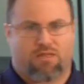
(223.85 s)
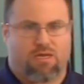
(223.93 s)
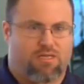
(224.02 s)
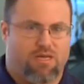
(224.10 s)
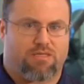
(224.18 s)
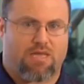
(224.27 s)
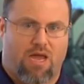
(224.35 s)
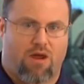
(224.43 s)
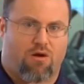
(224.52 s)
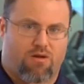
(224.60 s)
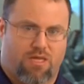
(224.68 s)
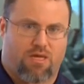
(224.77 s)
that does
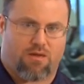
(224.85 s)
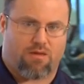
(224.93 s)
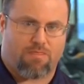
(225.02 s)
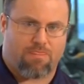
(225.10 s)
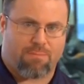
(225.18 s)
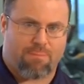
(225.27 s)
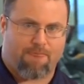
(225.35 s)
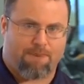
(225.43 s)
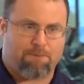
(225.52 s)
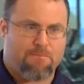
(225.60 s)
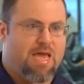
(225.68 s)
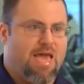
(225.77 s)
ART and
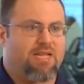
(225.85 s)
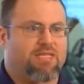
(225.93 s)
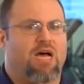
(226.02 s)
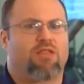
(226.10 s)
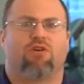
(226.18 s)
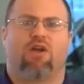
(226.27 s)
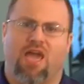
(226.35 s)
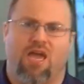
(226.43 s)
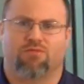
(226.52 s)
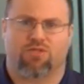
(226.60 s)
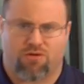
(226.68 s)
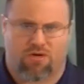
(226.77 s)
it's on their
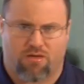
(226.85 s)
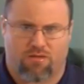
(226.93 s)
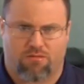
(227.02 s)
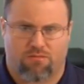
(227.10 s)
hamstring.